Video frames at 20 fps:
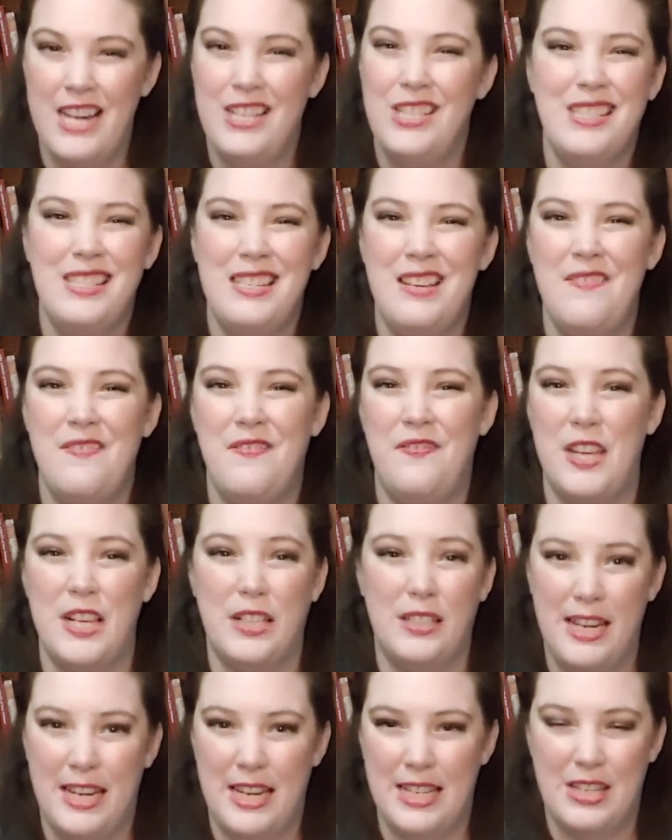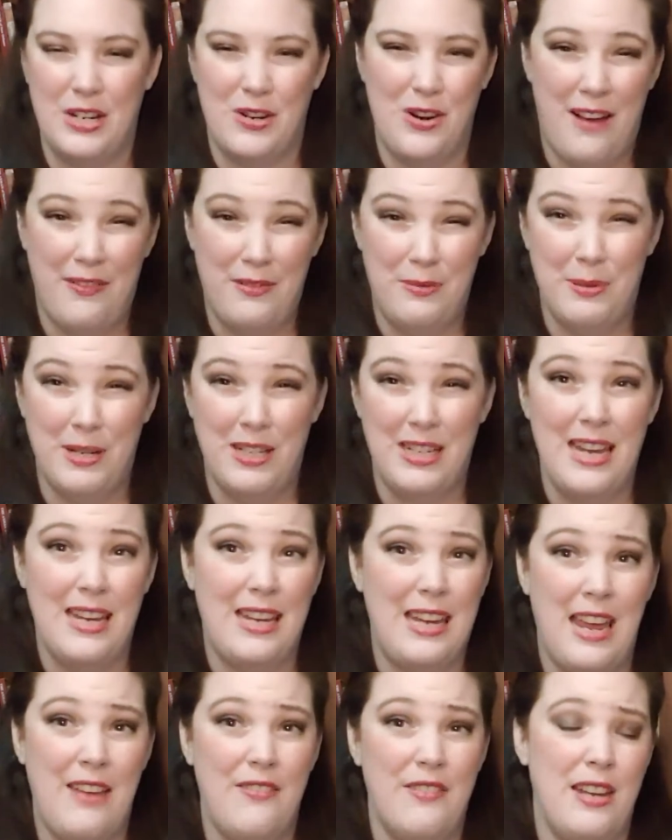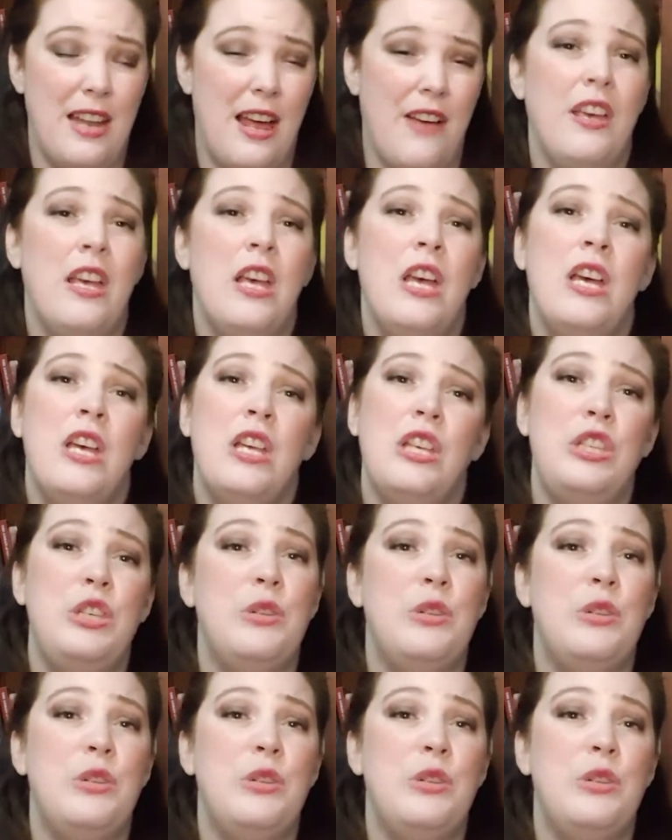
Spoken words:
I just didn't feel like as a craft book it gave enough